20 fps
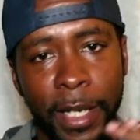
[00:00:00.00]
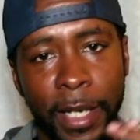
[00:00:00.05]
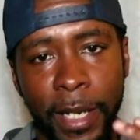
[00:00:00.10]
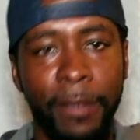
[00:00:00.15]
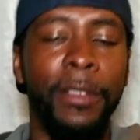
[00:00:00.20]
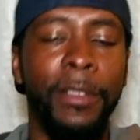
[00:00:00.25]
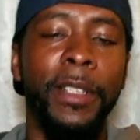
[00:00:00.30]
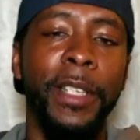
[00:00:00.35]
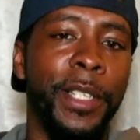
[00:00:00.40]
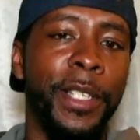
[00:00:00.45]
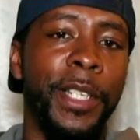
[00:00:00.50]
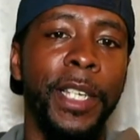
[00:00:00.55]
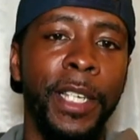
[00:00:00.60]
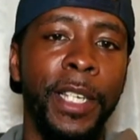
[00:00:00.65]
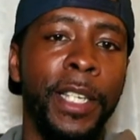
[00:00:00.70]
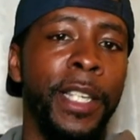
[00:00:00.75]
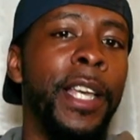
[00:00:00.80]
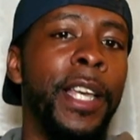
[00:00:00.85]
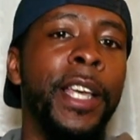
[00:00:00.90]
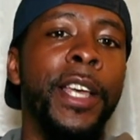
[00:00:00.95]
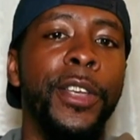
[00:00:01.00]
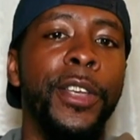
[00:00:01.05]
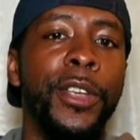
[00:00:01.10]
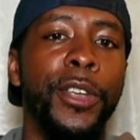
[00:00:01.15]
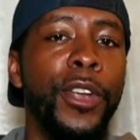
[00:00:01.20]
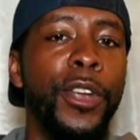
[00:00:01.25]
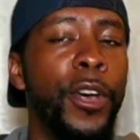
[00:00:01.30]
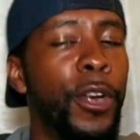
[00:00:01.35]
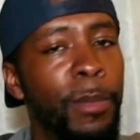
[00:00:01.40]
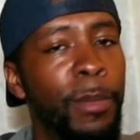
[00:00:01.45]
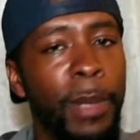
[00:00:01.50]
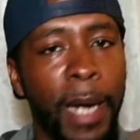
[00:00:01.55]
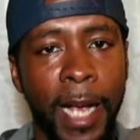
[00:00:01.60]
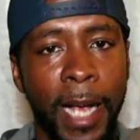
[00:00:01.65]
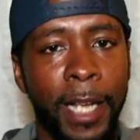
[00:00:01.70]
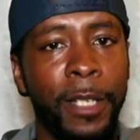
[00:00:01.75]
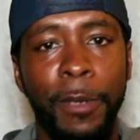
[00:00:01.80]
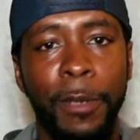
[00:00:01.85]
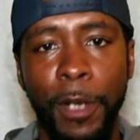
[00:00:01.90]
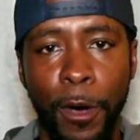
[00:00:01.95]
I definitely see, you know, them
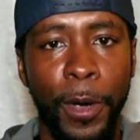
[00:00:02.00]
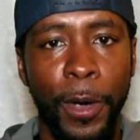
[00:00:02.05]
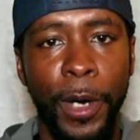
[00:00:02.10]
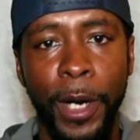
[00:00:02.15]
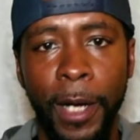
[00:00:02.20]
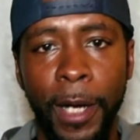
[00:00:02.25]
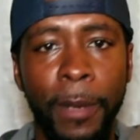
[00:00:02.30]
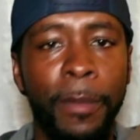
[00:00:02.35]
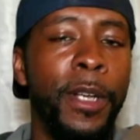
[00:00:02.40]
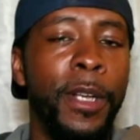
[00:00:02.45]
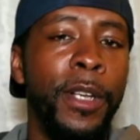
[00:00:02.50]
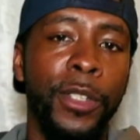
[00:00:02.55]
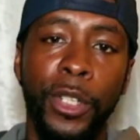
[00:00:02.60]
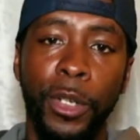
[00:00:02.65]
likes going up.